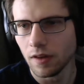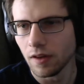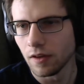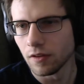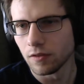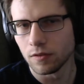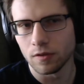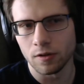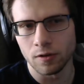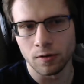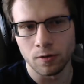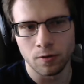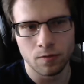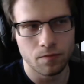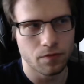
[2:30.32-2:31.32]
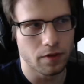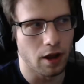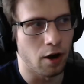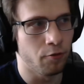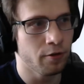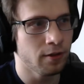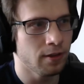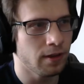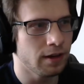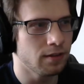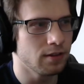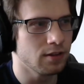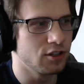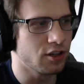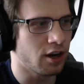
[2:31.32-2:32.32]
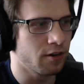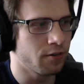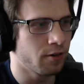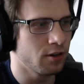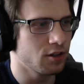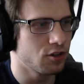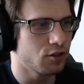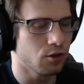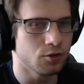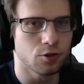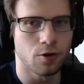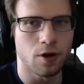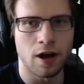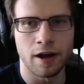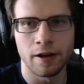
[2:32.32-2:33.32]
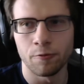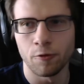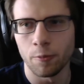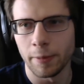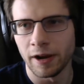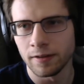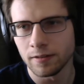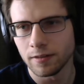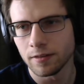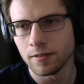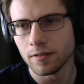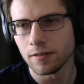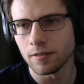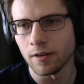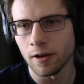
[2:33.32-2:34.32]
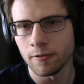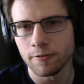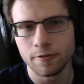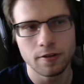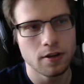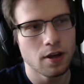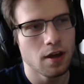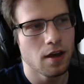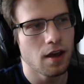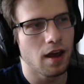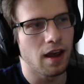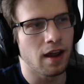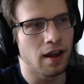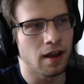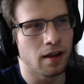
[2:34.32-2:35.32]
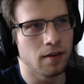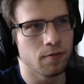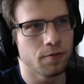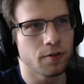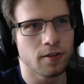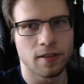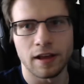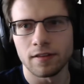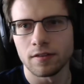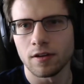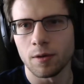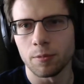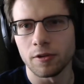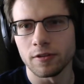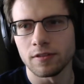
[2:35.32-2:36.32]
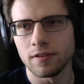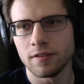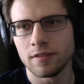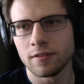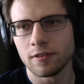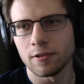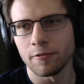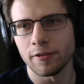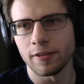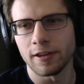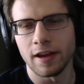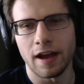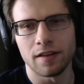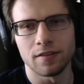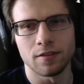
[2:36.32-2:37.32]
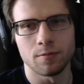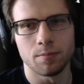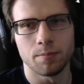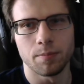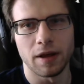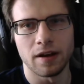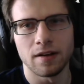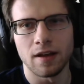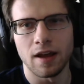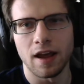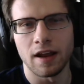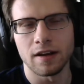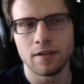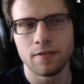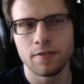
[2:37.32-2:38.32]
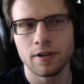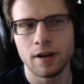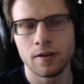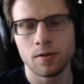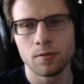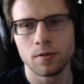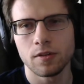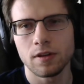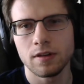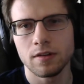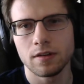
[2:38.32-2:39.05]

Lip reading: So I really like this genre, shoujo ai romance stuff, and for the last couple of seasons there really hasn't been any of it, I don't think.